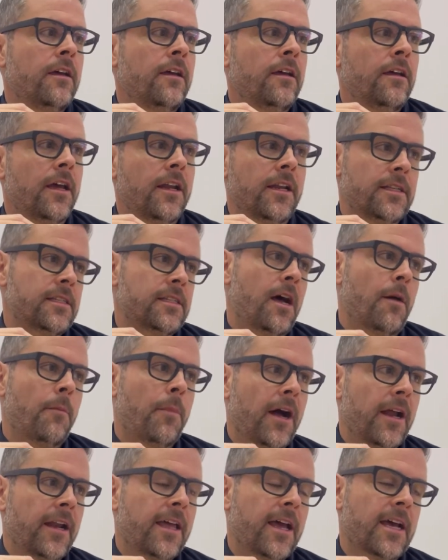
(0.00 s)
and it's not
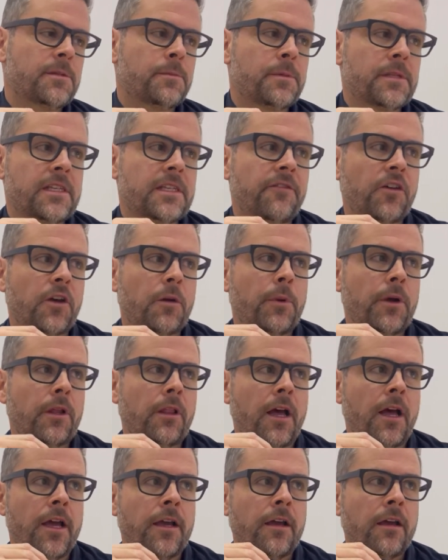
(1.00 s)
podcast specific, but
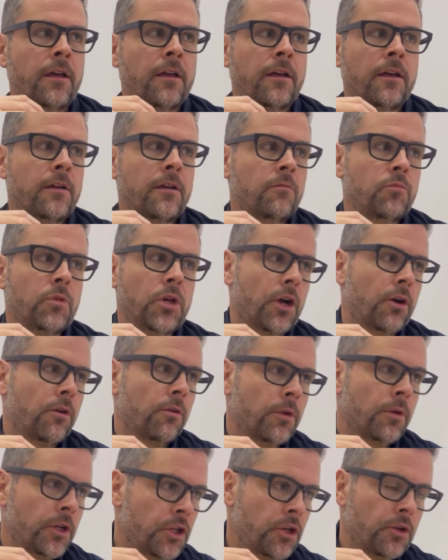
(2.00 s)
like, a
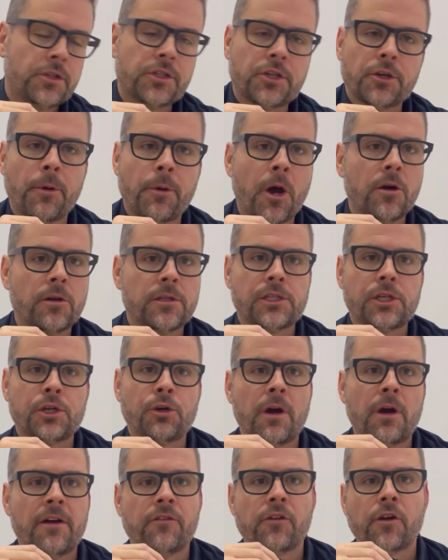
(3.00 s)
YouTube host,
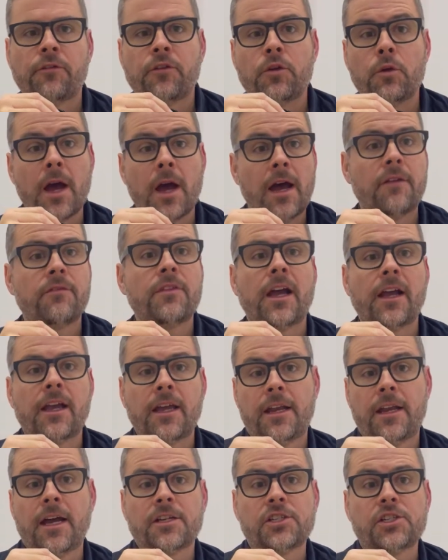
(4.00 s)
whoever, if you have that
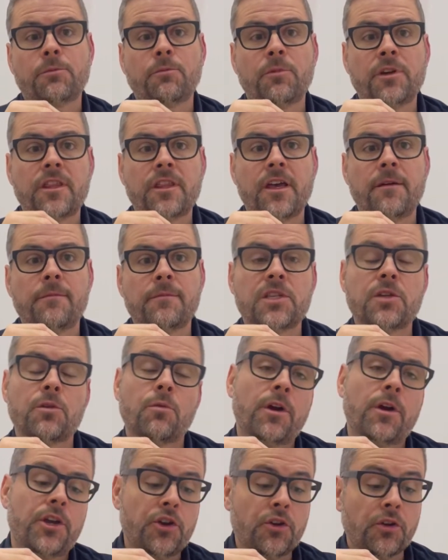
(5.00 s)
connection with them to
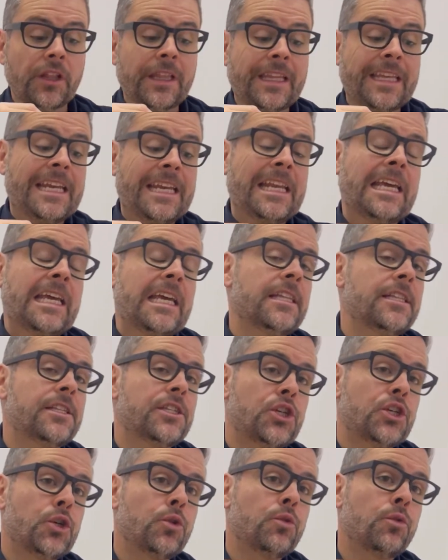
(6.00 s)
where you're leaning in
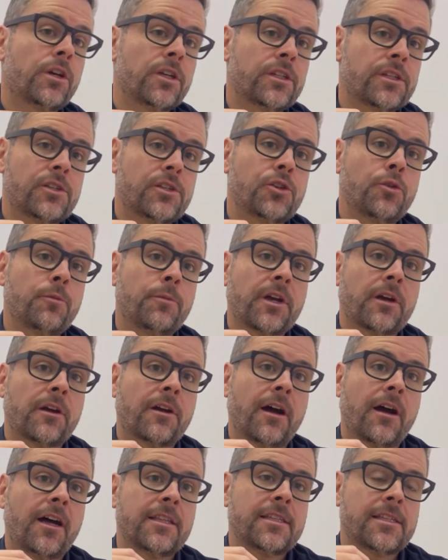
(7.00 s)
to consume their
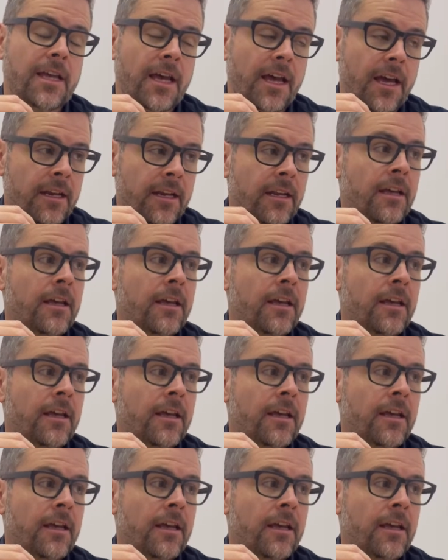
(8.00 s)
content,